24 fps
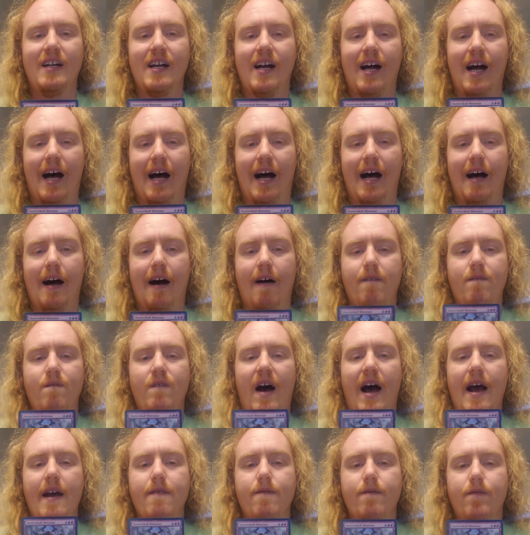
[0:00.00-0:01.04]
a
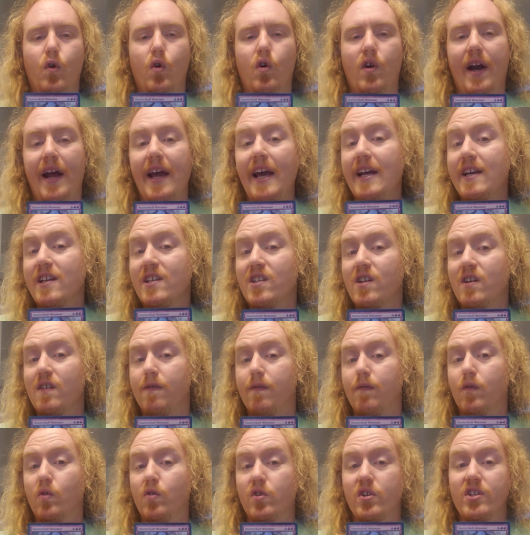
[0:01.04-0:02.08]
5/4 haster
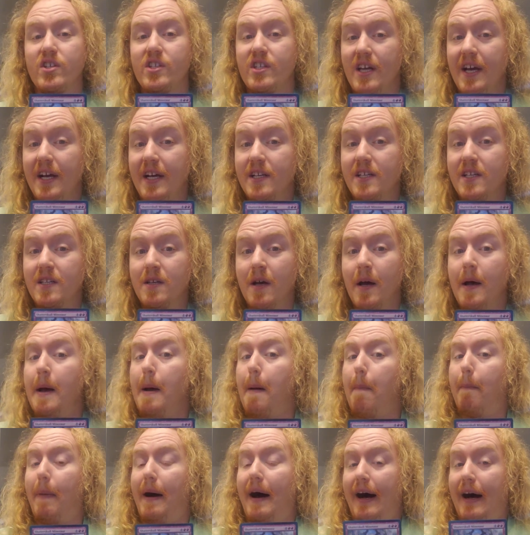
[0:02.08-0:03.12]
for 6,
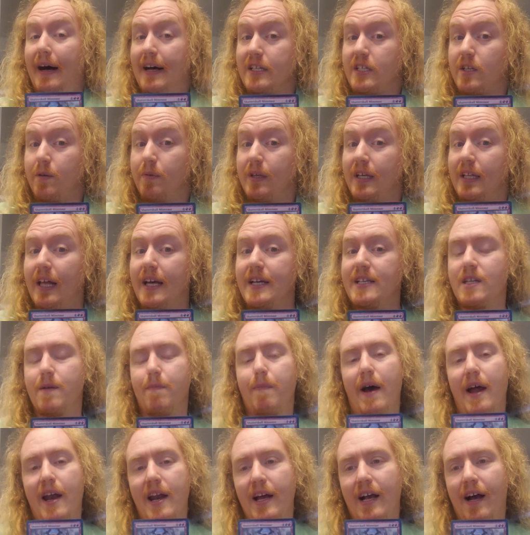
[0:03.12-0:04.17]
possibly less
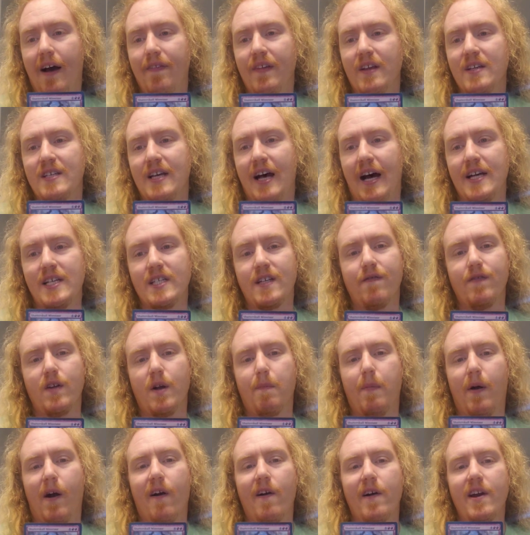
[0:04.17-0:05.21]
depending on the size of your
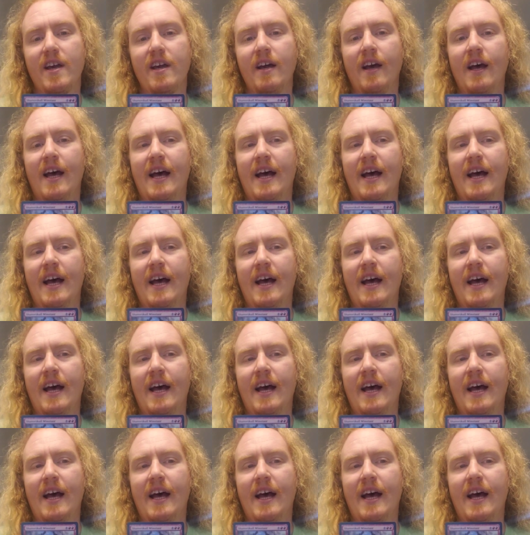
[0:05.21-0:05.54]
party.